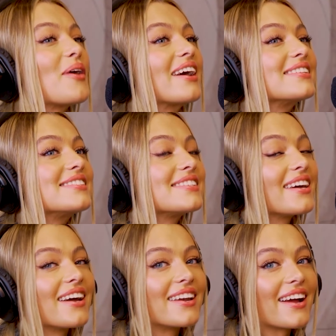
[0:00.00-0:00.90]
I
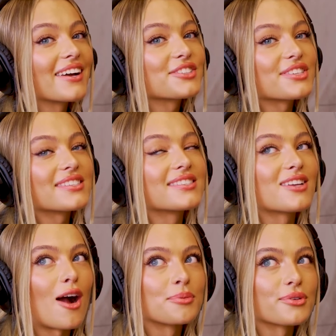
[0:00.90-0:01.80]
did. I actually
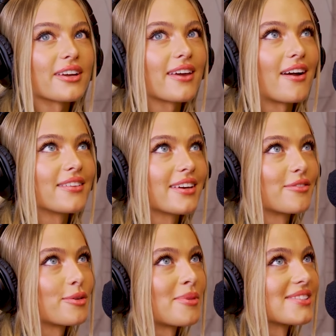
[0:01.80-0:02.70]
stopped working out like a
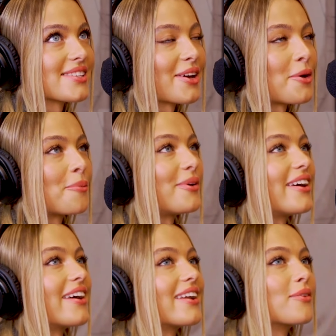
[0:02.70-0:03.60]
few months ago.
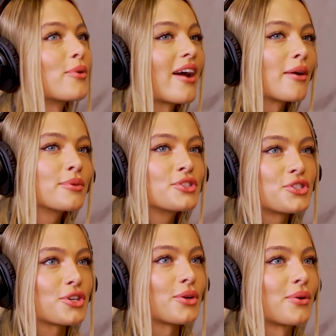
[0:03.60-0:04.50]
But what I would
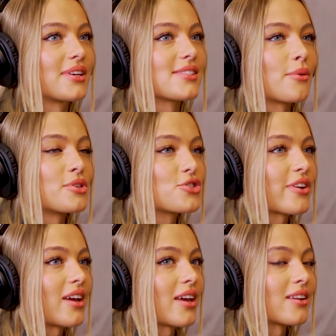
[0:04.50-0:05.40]
do is I would
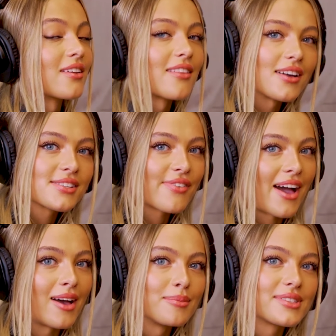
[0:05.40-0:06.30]
train lots of
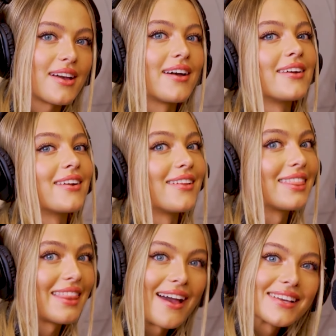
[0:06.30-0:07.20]
abs and
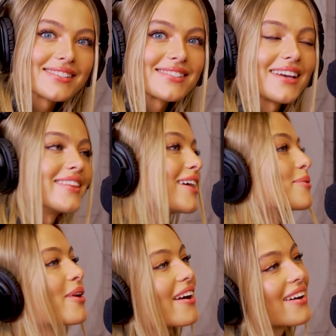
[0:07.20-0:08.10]
legs. And then
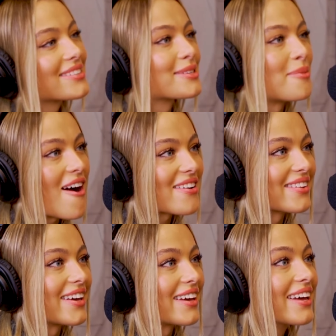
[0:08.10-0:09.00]
when I got into
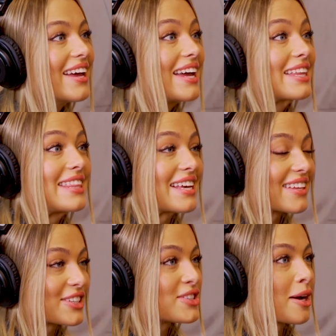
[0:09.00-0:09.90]
modeling, they
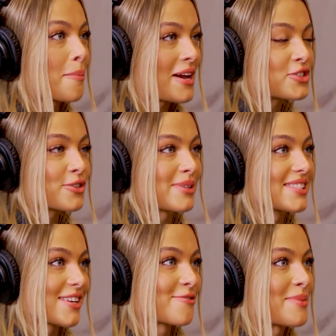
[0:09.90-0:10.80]
like took
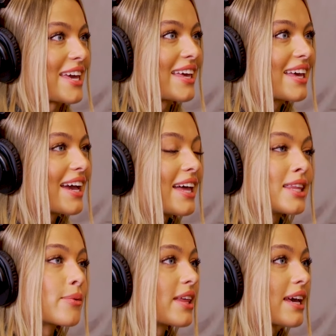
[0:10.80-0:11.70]
measurements of me. And
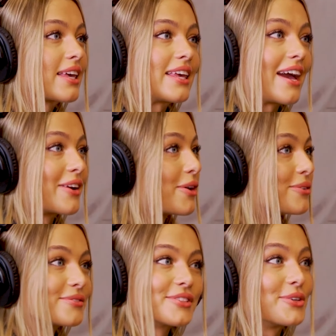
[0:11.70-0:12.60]
they were like, yeah, no,
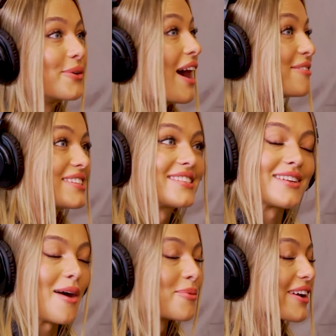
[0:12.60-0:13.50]
you have to
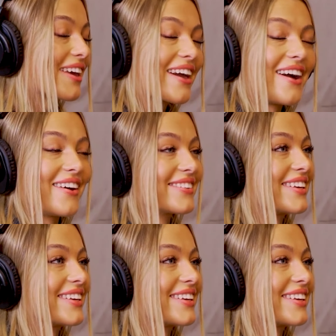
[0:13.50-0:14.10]
stop working out.